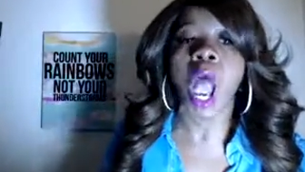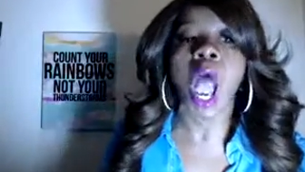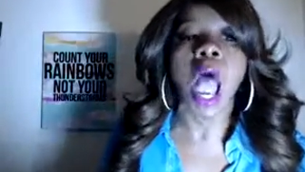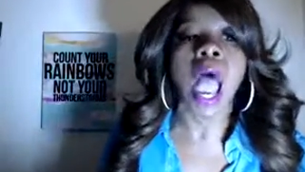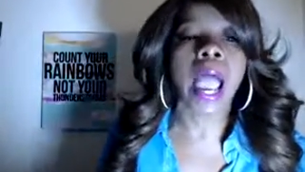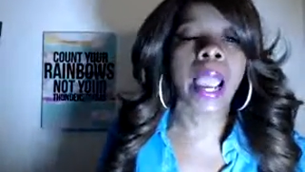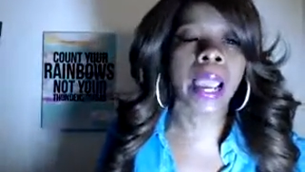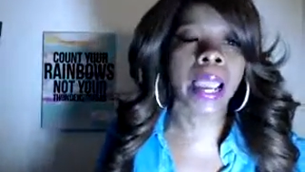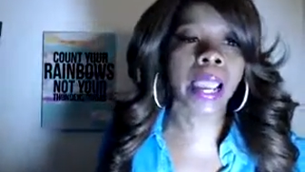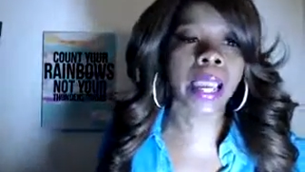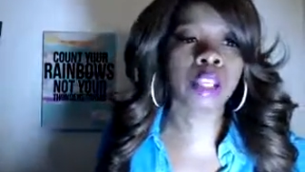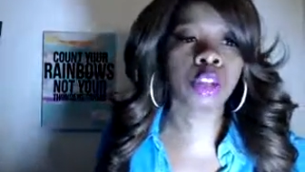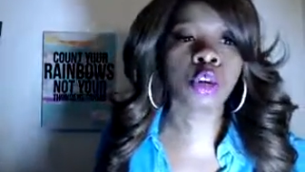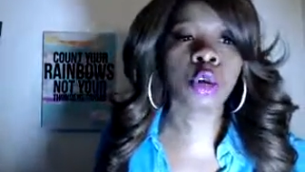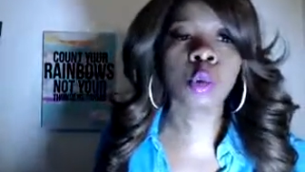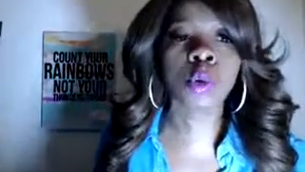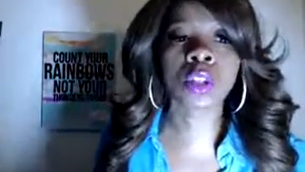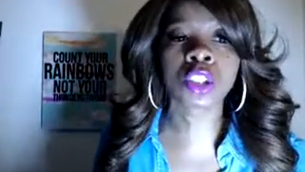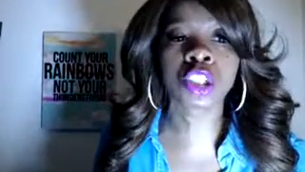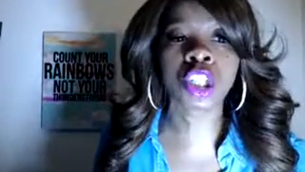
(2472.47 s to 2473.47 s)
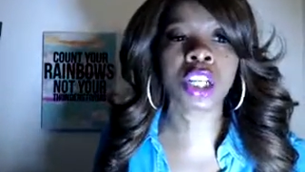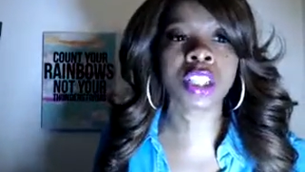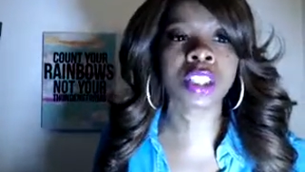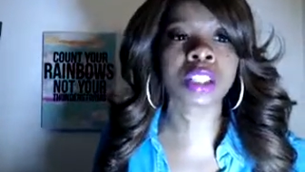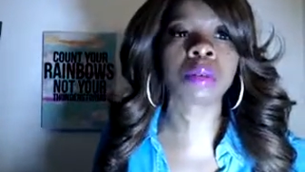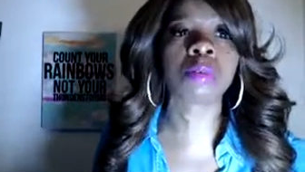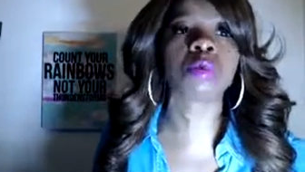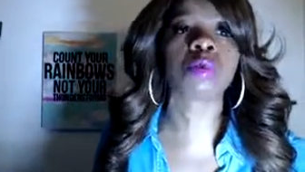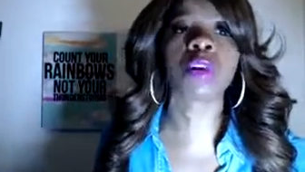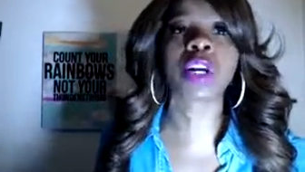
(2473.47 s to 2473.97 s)
And you was just
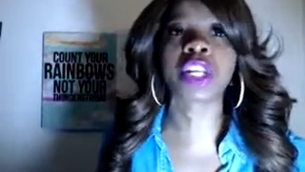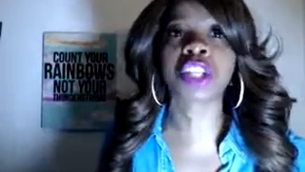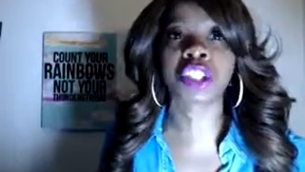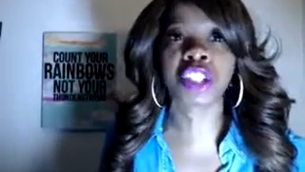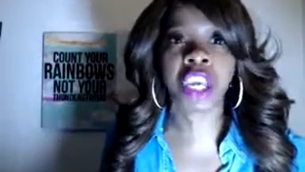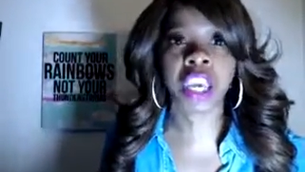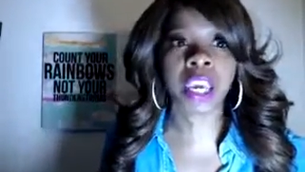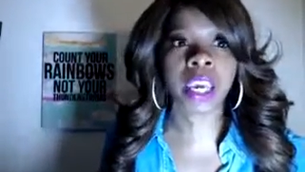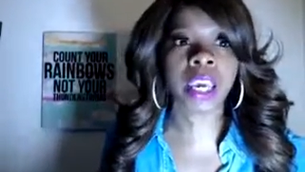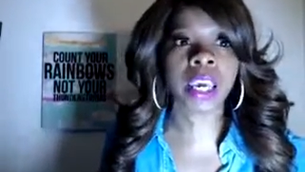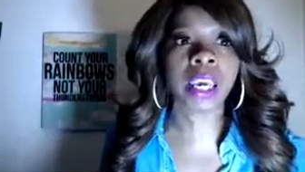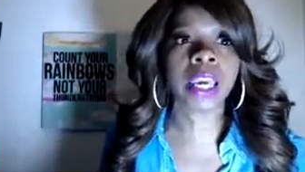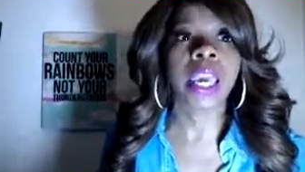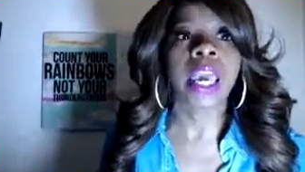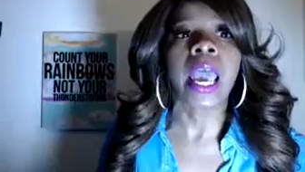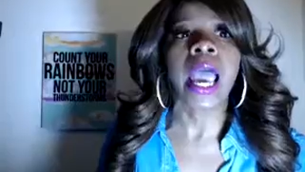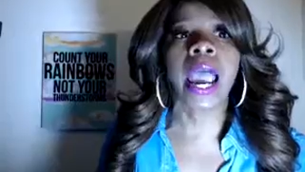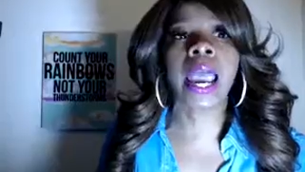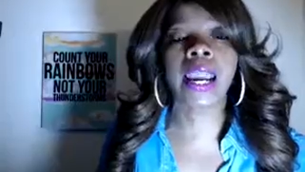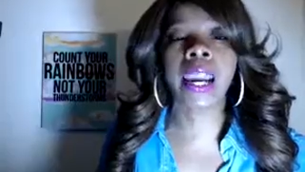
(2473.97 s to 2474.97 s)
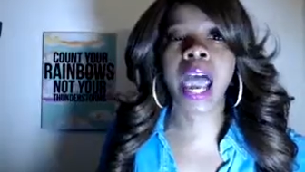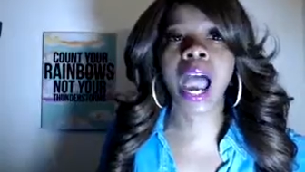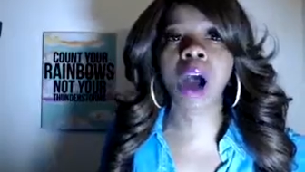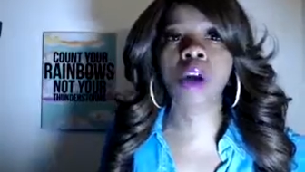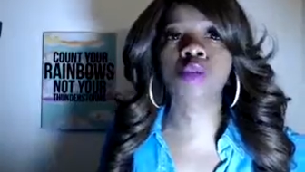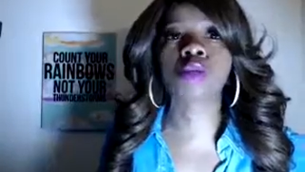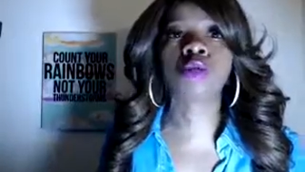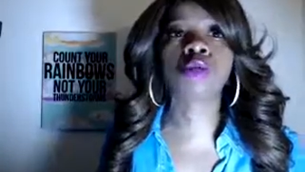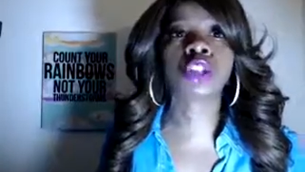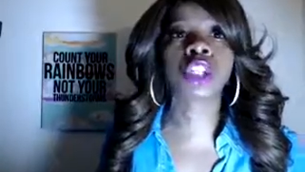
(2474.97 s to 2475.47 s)
some rich kid, and now
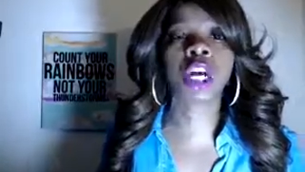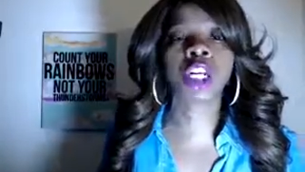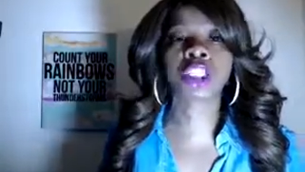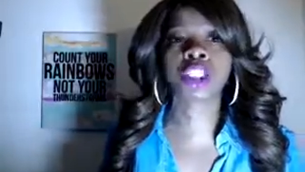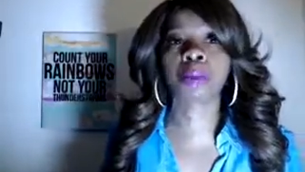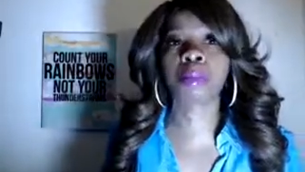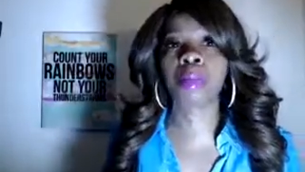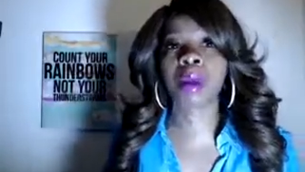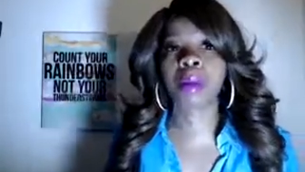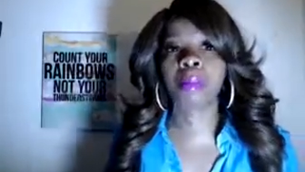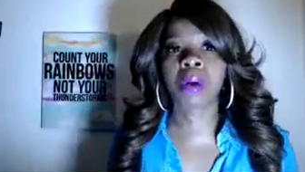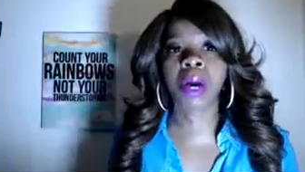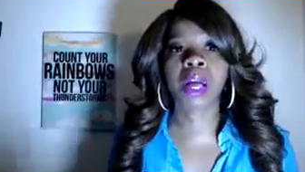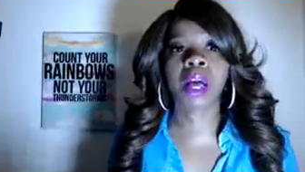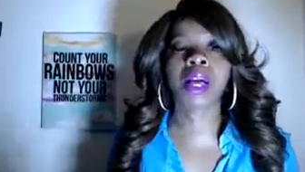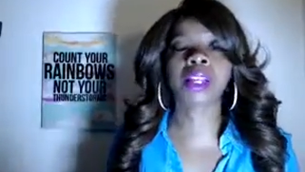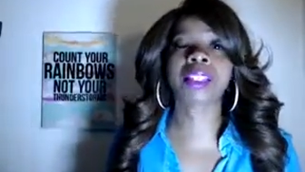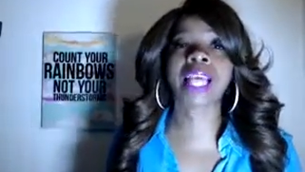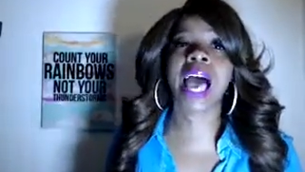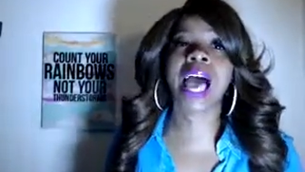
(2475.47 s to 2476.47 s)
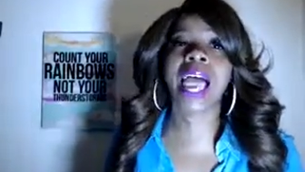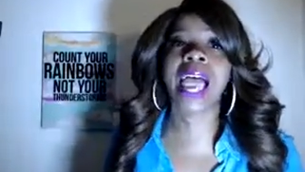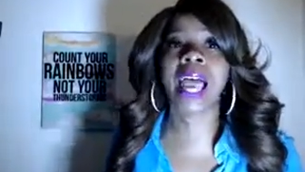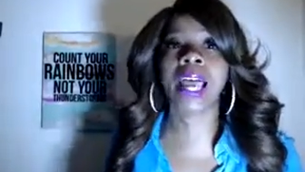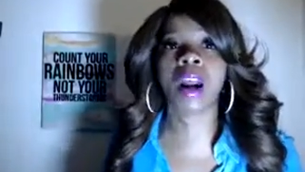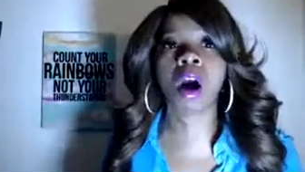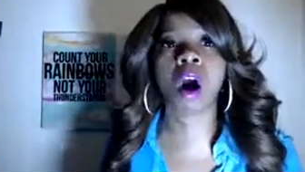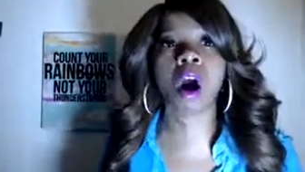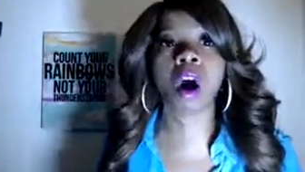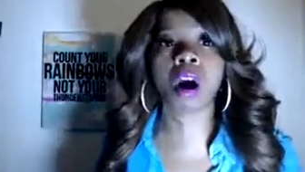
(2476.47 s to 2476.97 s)
you judging me because I had a
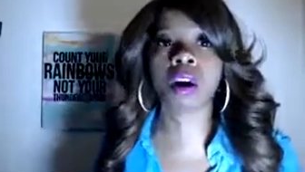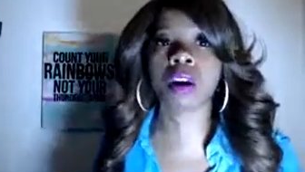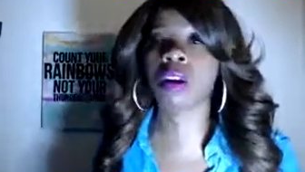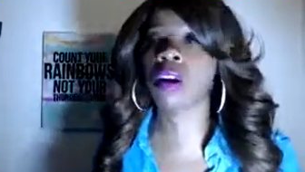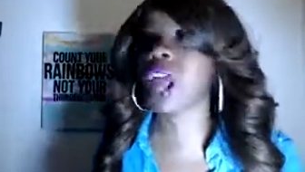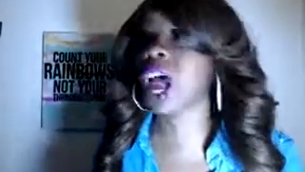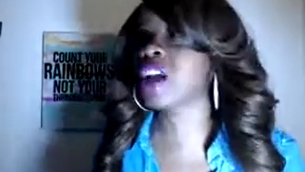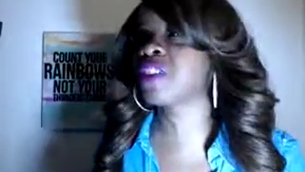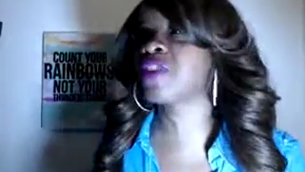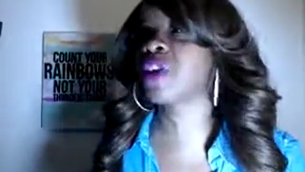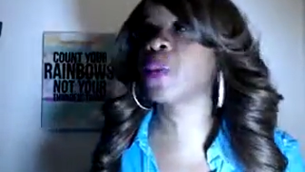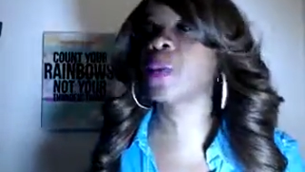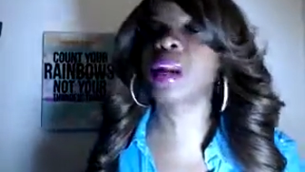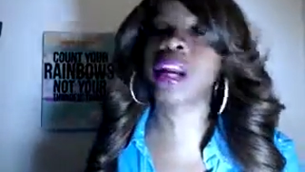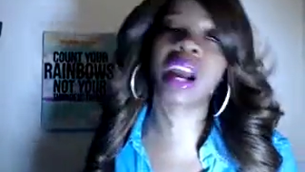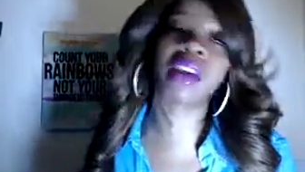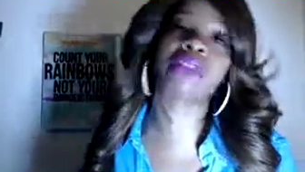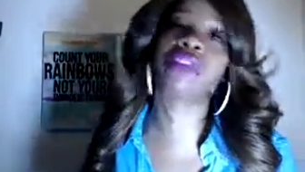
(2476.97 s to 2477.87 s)
harder life or whatever.